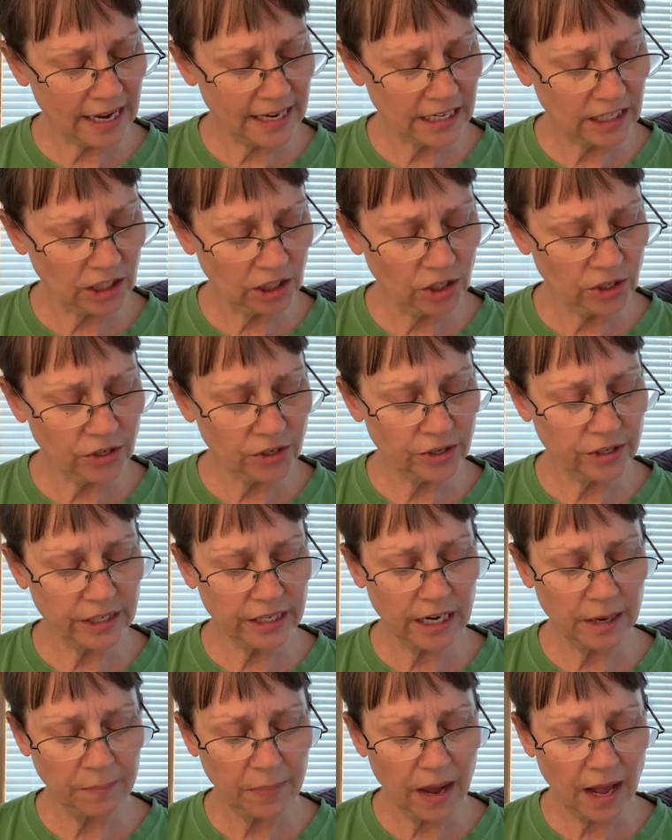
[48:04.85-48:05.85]
had learned
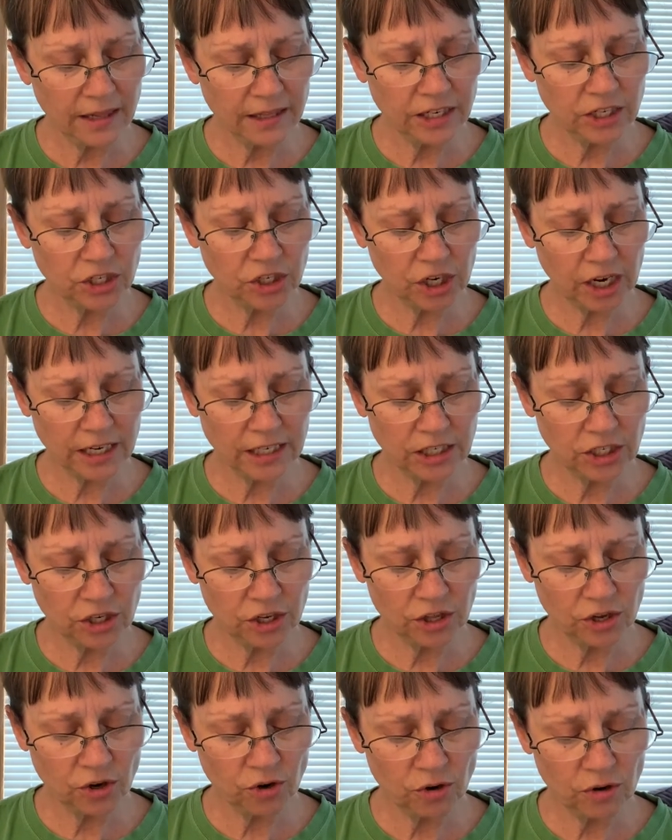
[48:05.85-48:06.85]
and apologized to
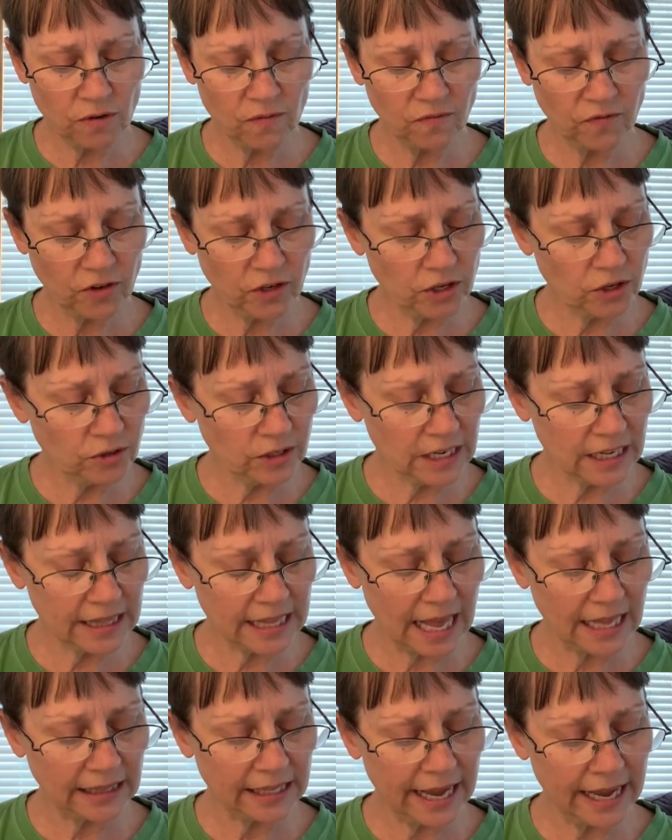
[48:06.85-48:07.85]
the group for using
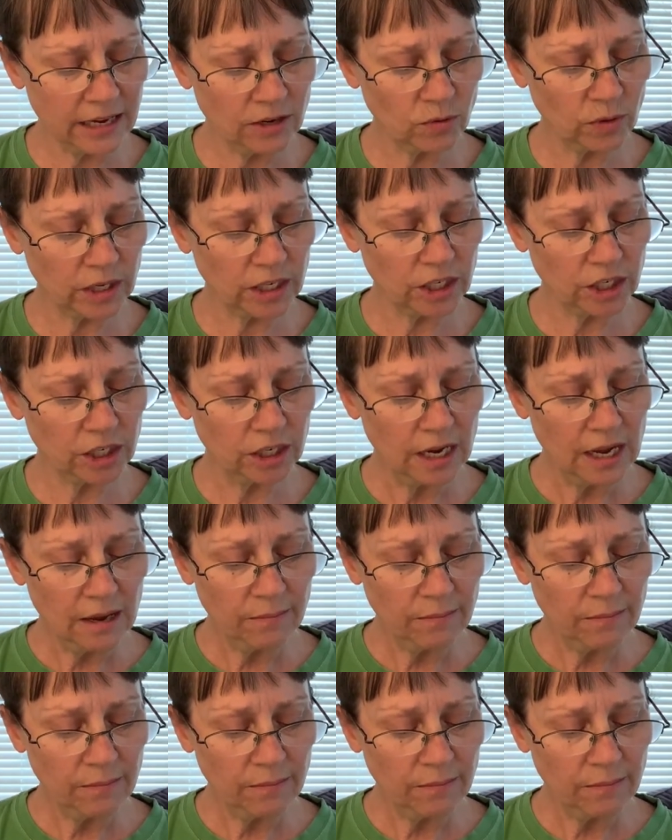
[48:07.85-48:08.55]
that language.